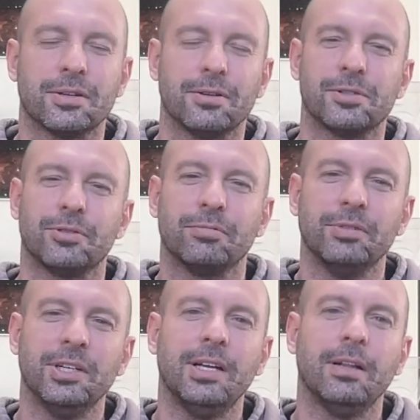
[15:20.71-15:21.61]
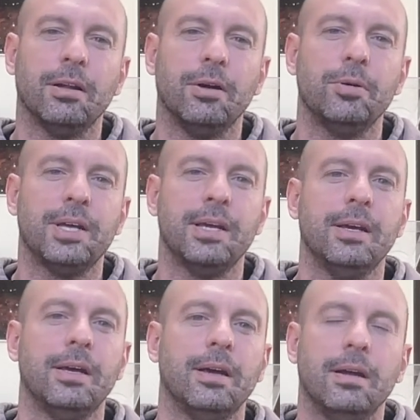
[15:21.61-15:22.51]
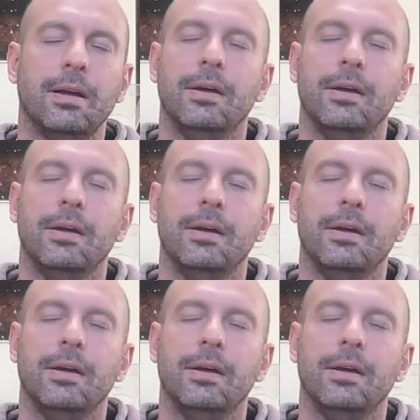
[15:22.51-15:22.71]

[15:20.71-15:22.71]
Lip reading: there's a really low key